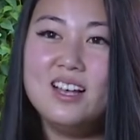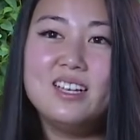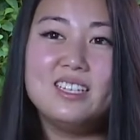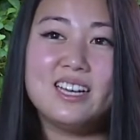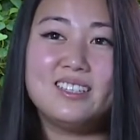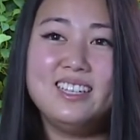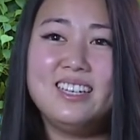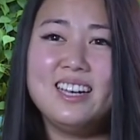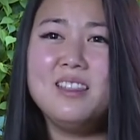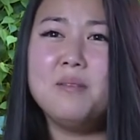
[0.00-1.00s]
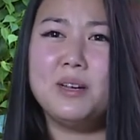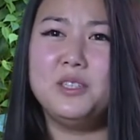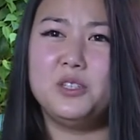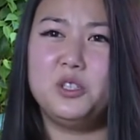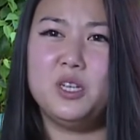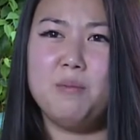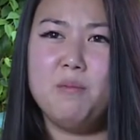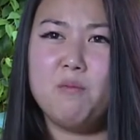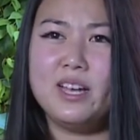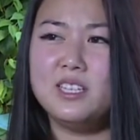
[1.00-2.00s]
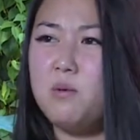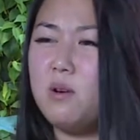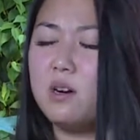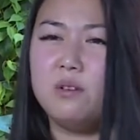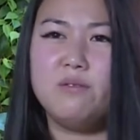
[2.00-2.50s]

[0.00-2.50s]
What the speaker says: Secondly, getting the mentorship. We get to work with